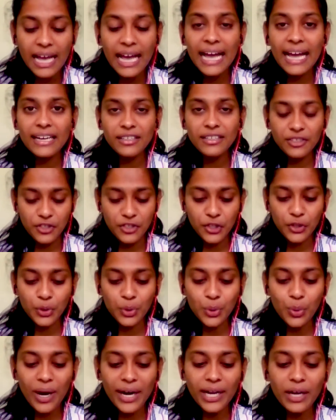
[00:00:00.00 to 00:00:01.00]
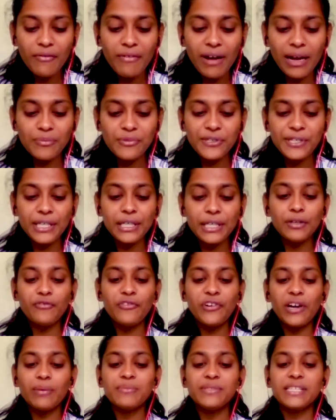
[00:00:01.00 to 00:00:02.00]
And Chigruwada Vamshi
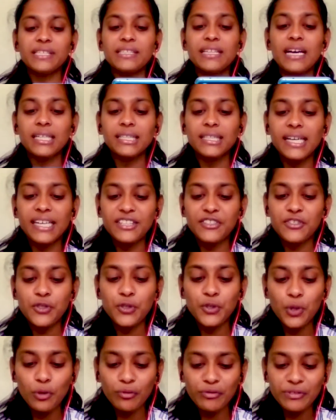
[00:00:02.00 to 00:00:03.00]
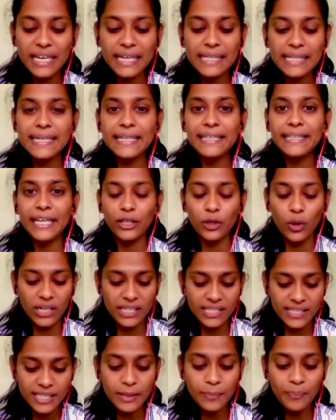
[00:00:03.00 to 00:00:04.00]
from Siddhartha Institute of Science and
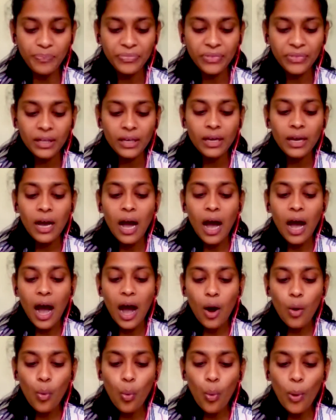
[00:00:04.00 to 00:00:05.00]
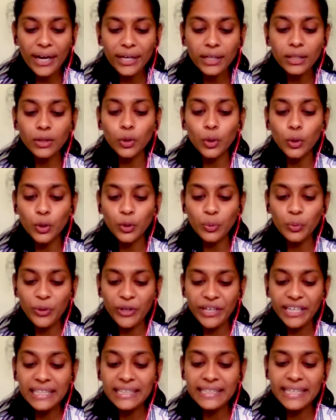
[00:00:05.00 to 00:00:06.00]
Technology. How one could
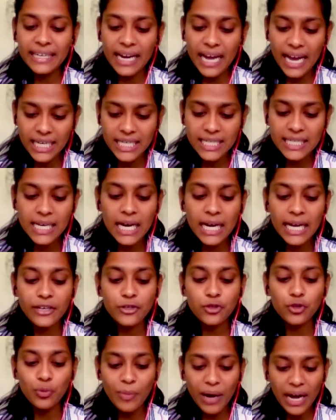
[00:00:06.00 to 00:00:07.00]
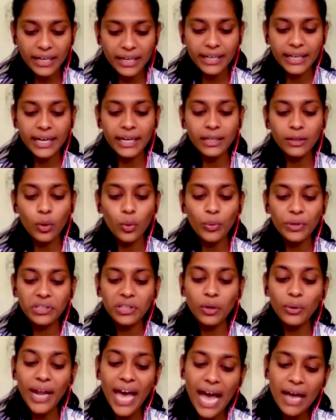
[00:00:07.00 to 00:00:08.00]
bring their idea into market
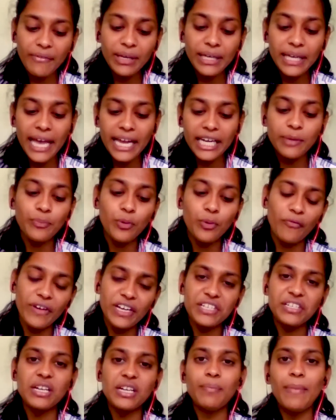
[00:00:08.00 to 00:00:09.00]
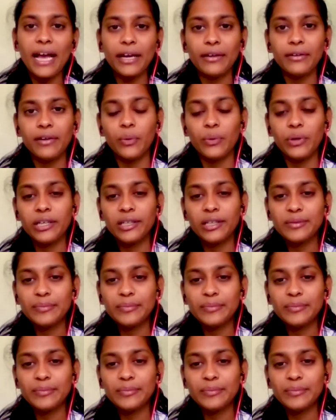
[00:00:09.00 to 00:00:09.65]
without having any professional background.